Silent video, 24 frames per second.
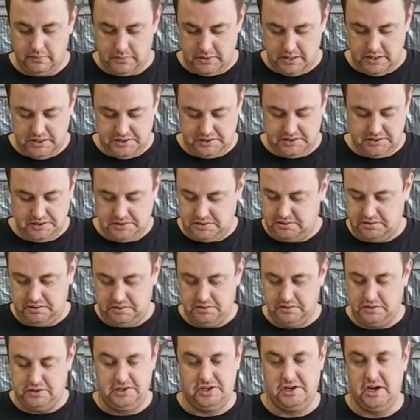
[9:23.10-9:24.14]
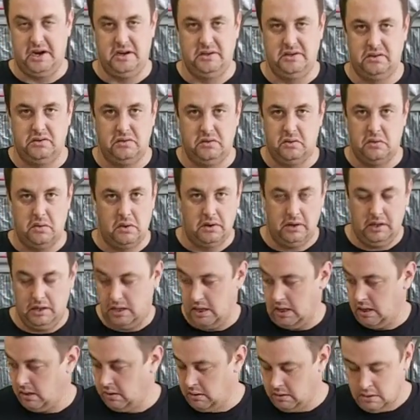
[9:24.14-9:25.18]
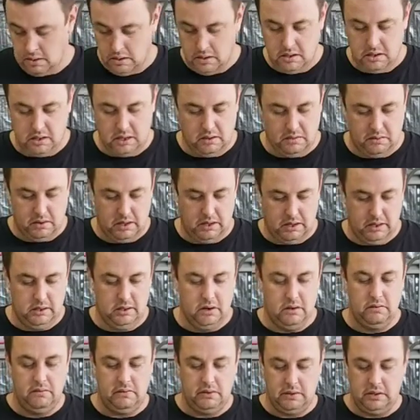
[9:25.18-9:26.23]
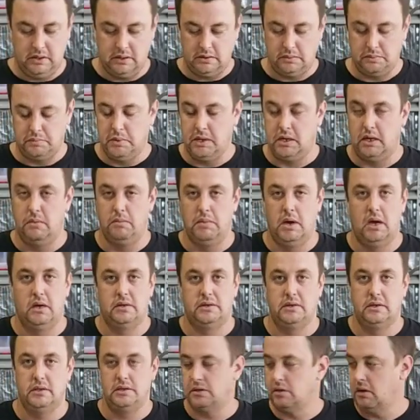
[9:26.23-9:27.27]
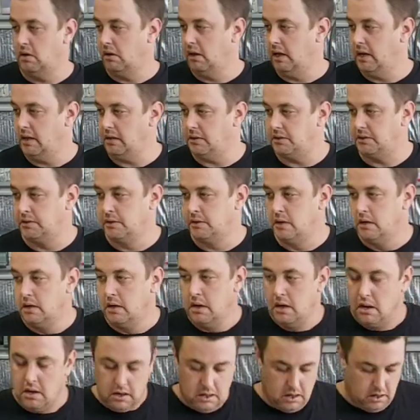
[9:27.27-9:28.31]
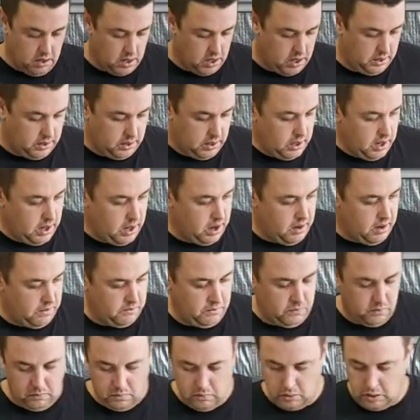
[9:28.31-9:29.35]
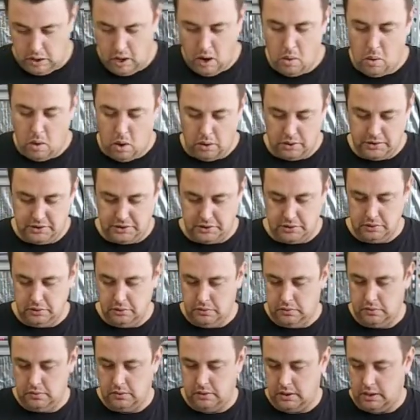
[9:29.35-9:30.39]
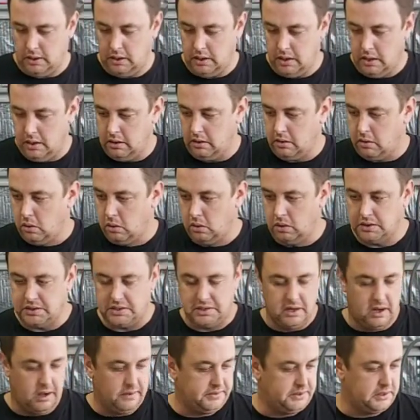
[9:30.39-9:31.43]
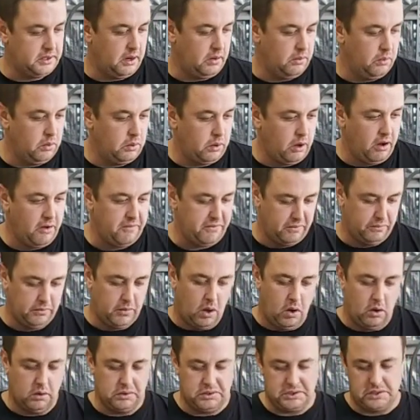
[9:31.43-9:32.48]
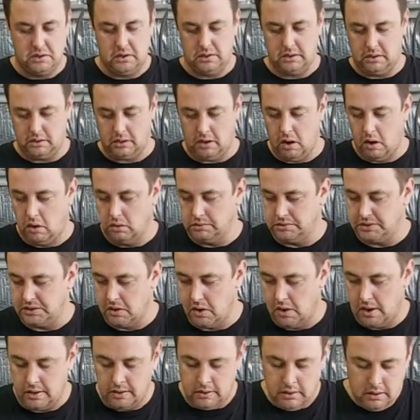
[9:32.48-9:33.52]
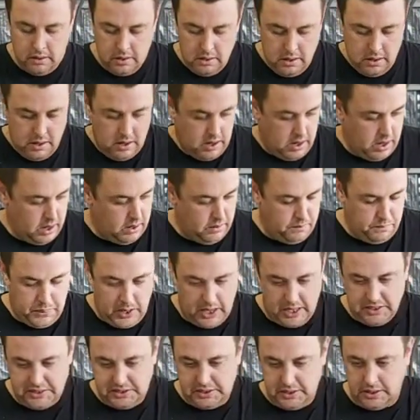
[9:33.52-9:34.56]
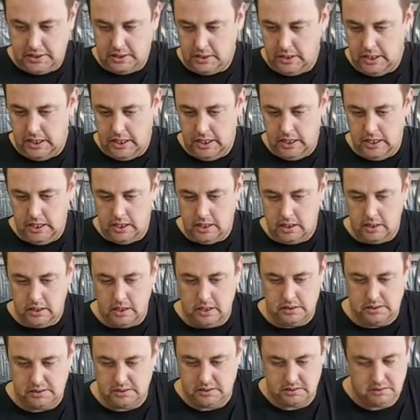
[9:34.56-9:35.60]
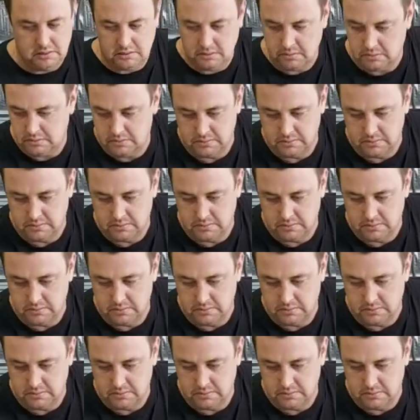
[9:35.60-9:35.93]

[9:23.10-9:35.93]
It's just good to change it all while you're there. That way you know everything's Mickey Mouse and there's no leaks. Alright, we'll go on to intercooler stuff. So we'll go from the hot side to the cold side, and basically it's